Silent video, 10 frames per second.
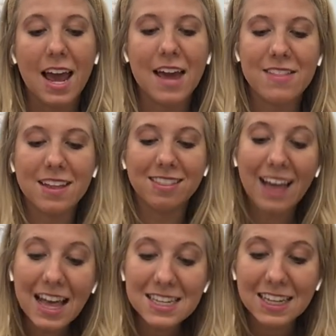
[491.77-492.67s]
And then
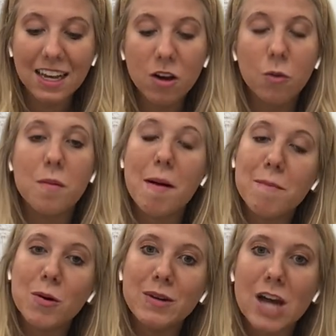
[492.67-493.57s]
lastly,
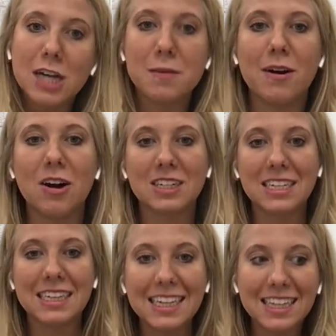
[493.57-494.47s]
remember we talked about our
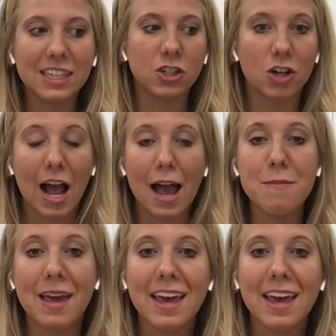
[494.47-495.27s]
Tingler Tribe,